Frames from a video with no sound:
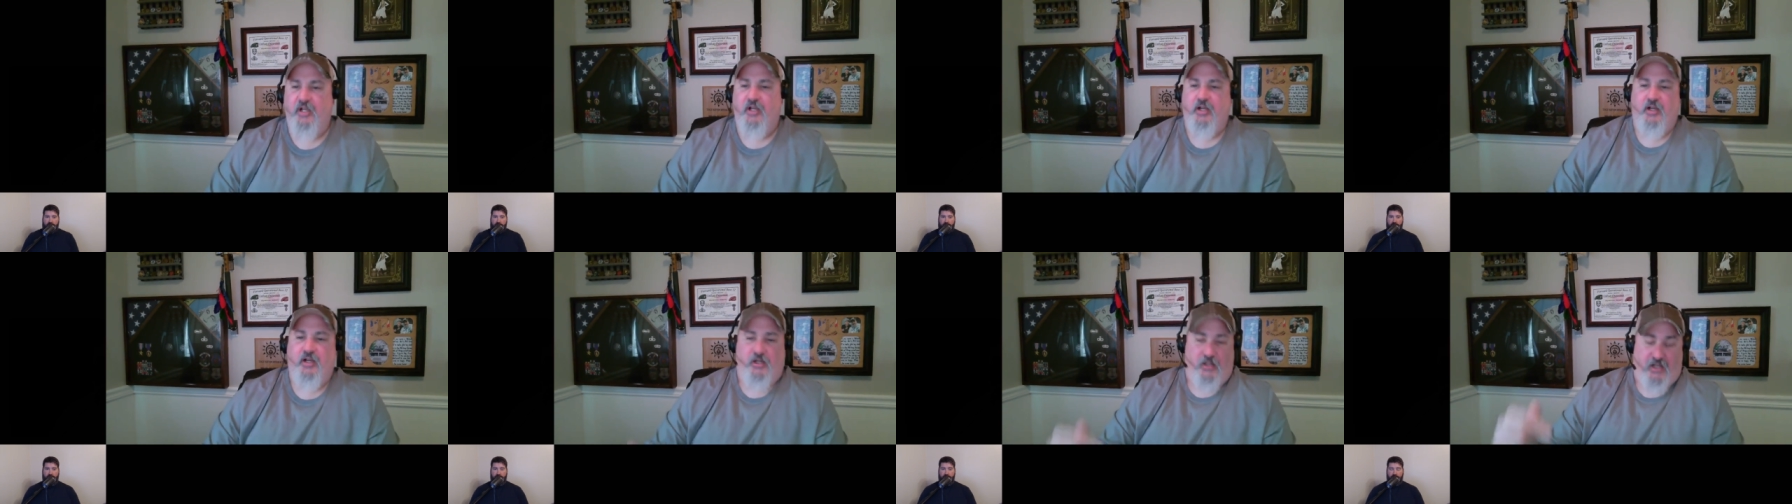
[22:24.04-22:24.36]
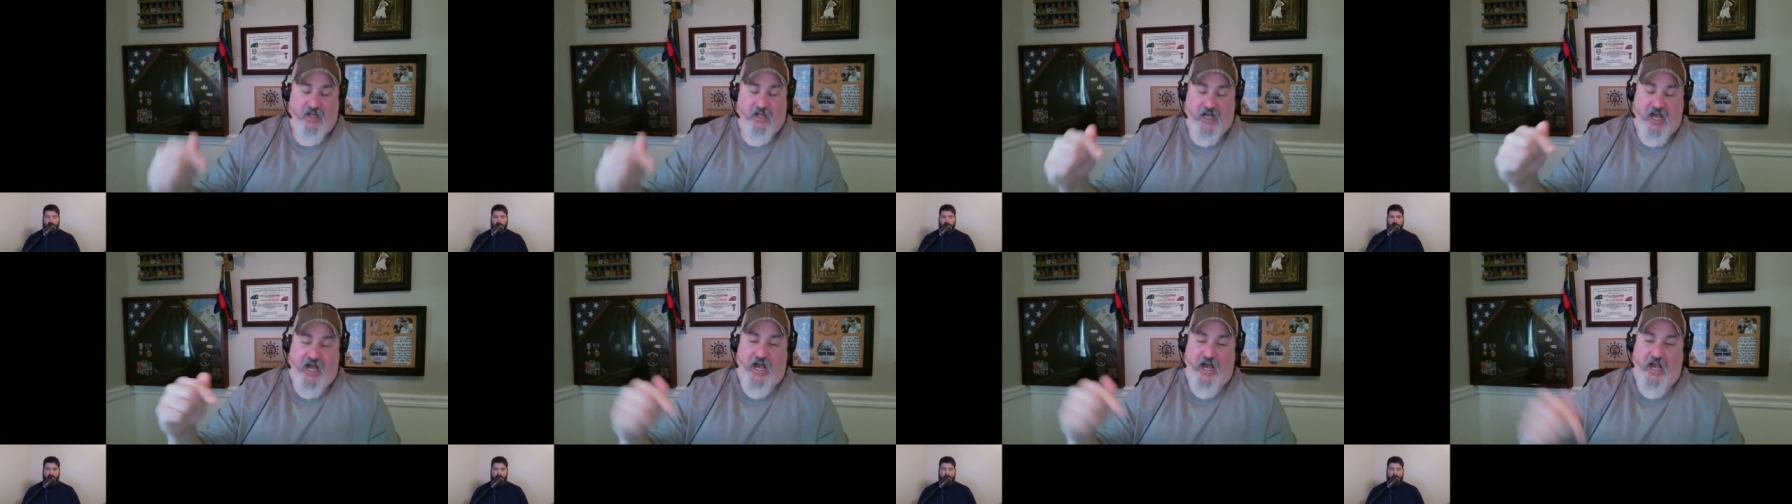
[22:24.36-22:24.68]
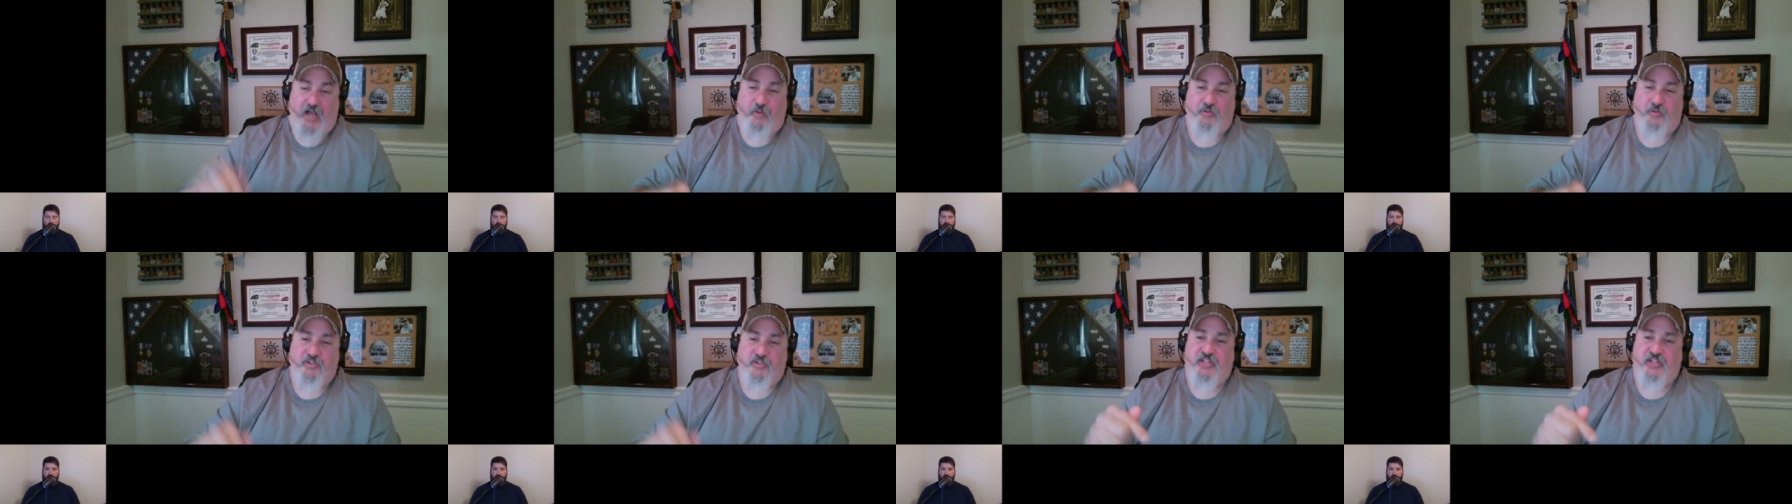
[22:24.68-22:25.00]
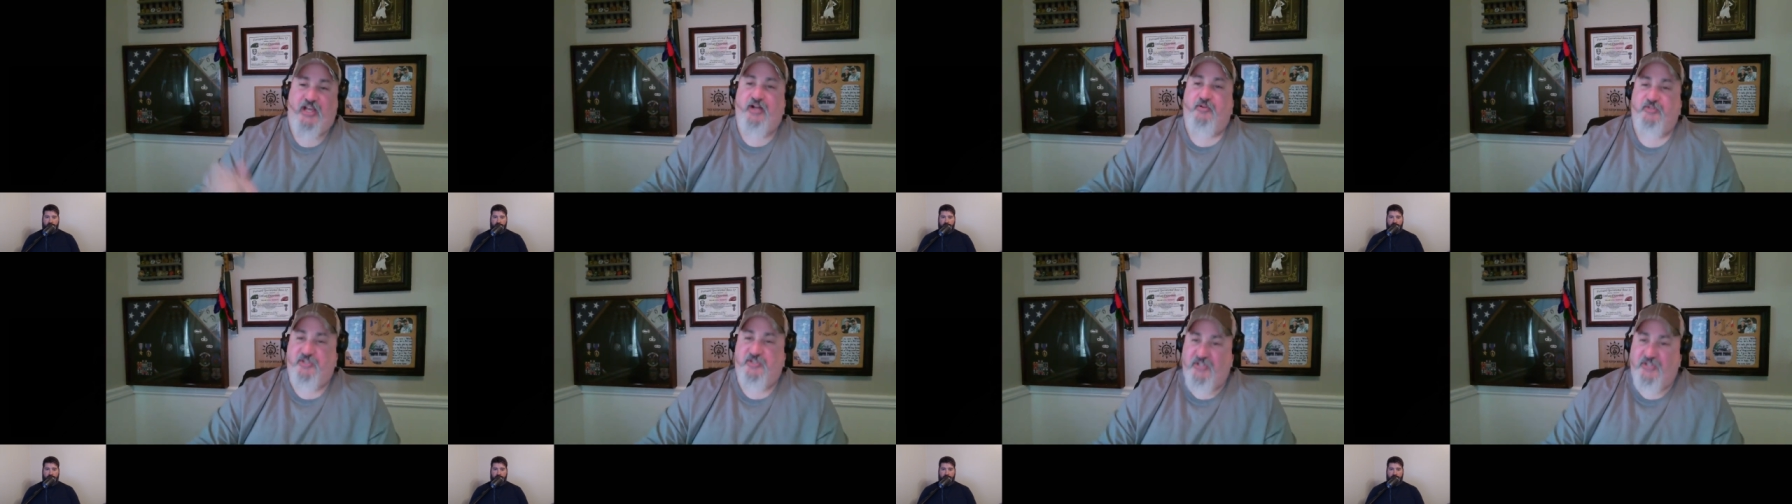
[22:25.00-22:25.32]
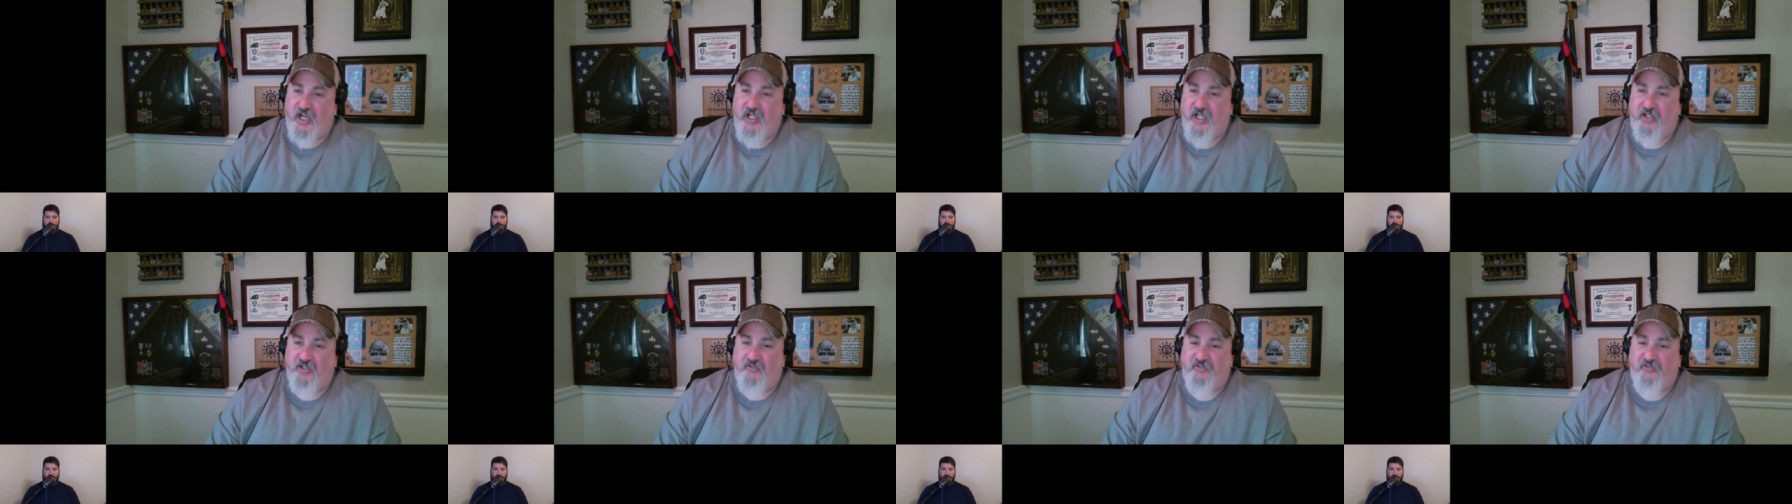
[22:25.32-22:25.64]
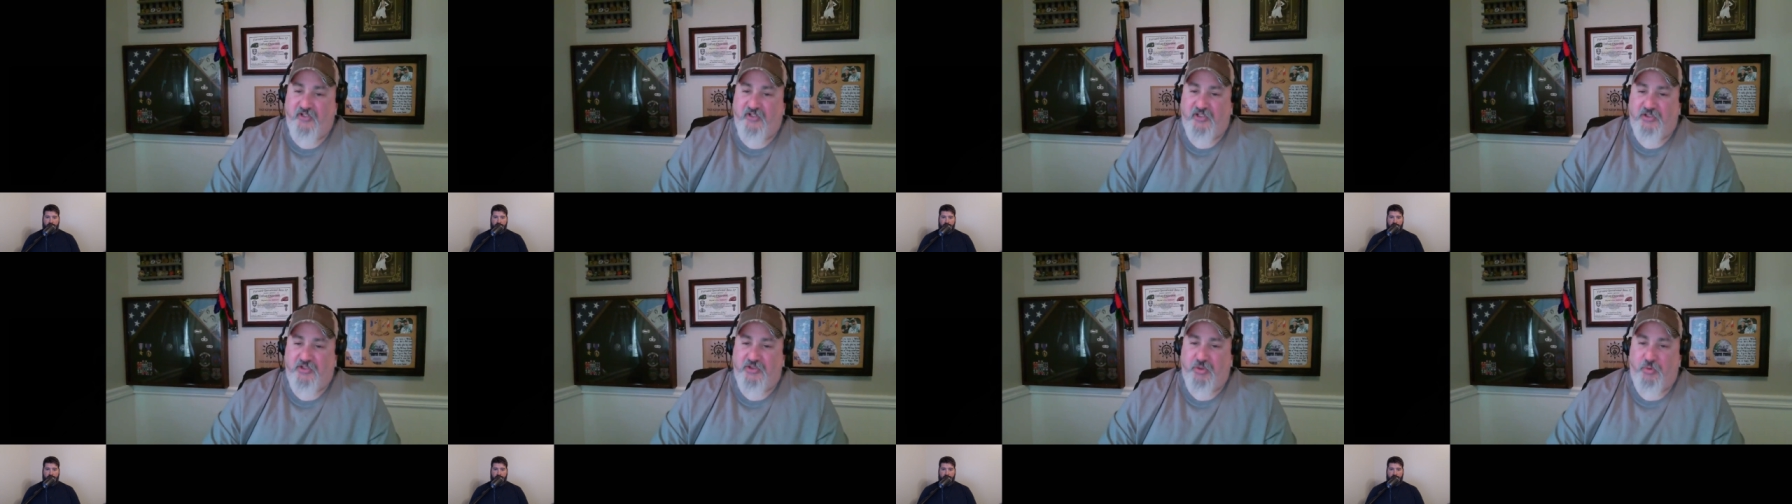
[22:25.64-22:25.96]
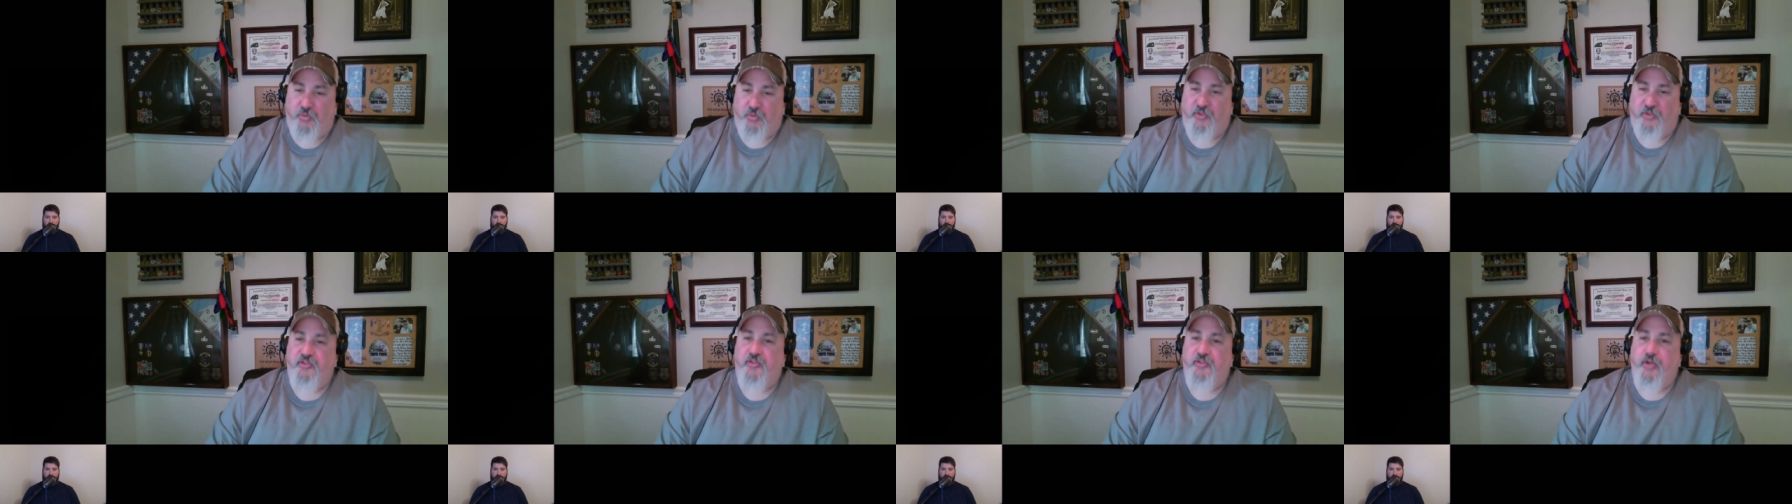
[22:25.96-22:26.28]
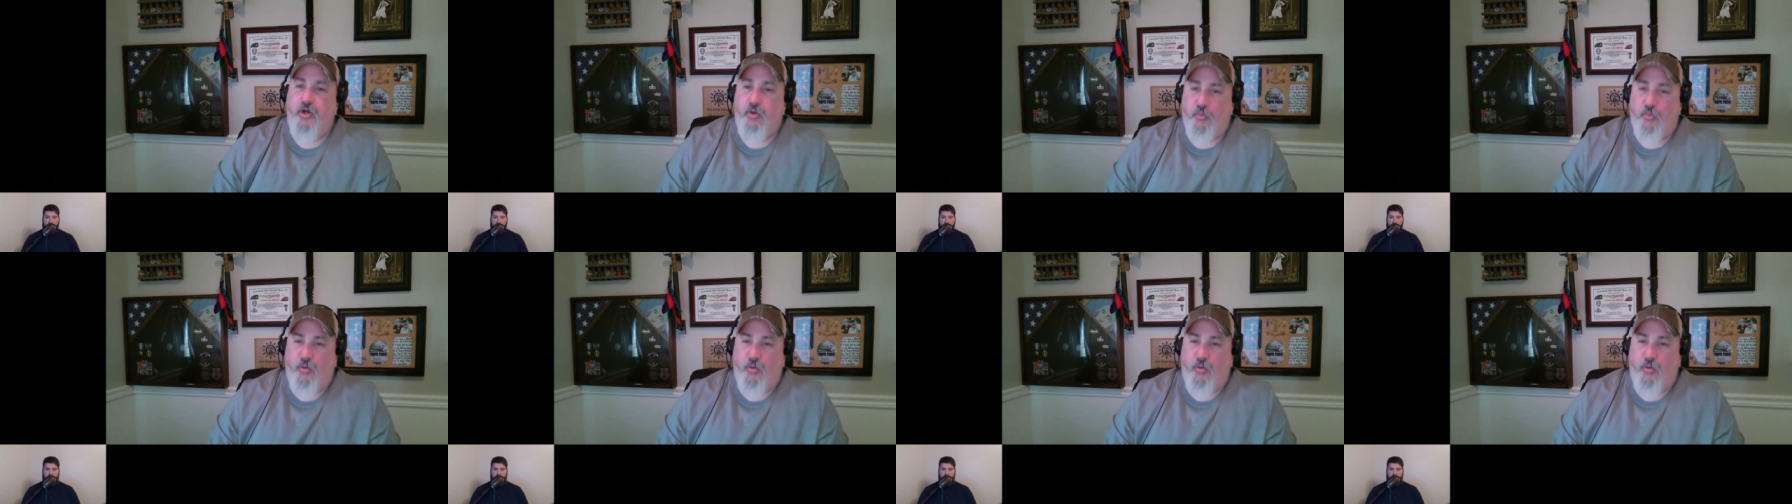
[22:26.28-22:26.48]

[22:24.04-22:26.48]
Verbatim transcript: mm. i was outside the vehicle with no